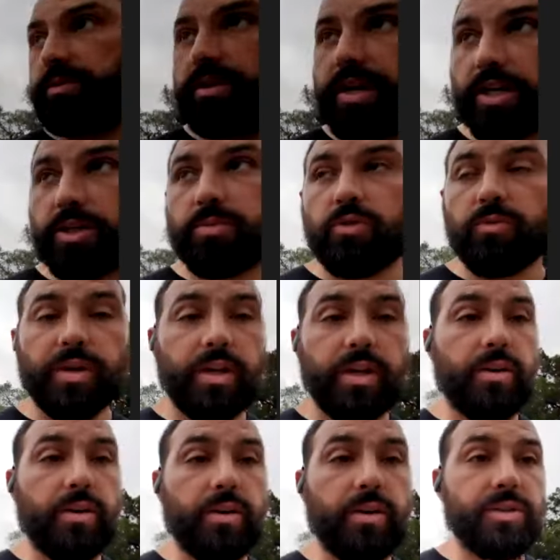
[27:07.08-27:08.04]
movement here is
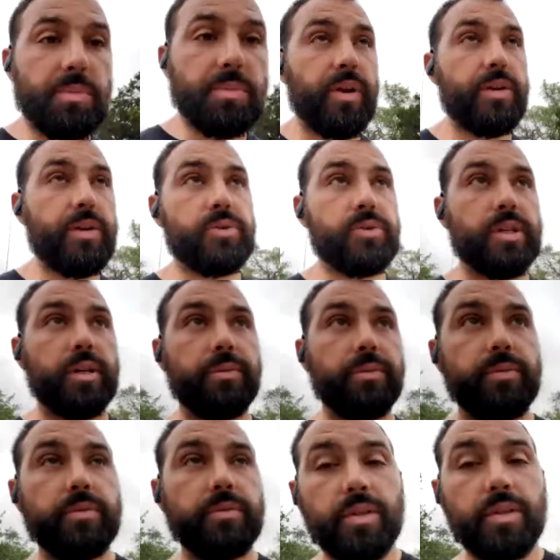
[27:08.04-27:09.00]
going to be very interesting.
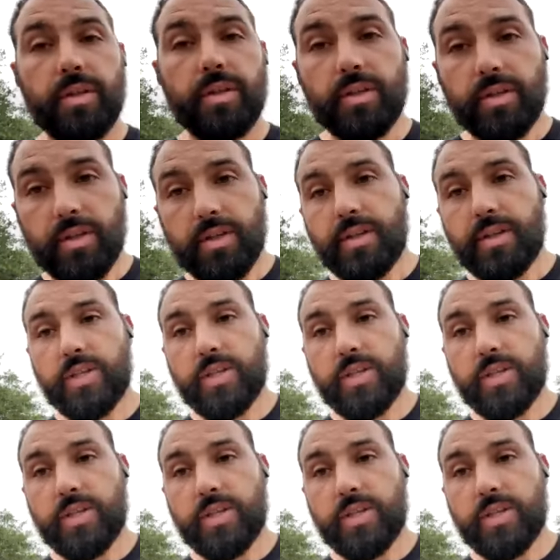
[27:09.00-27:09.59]
That's